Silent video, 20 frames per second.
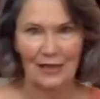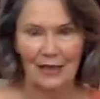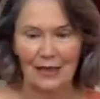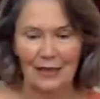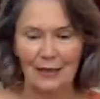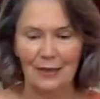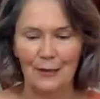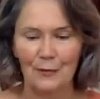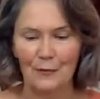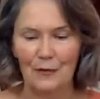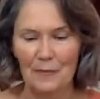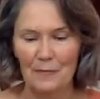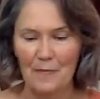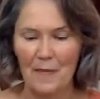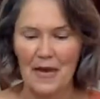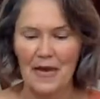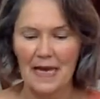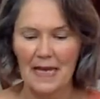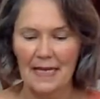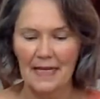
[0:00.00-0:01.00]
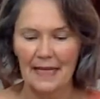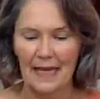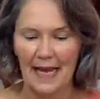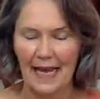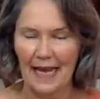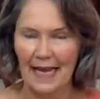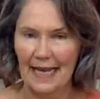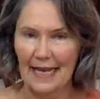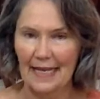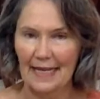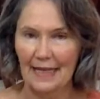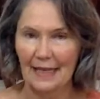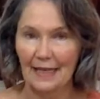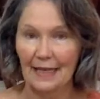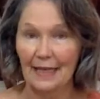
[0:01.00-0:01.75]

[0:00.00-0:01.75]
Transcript: is we made a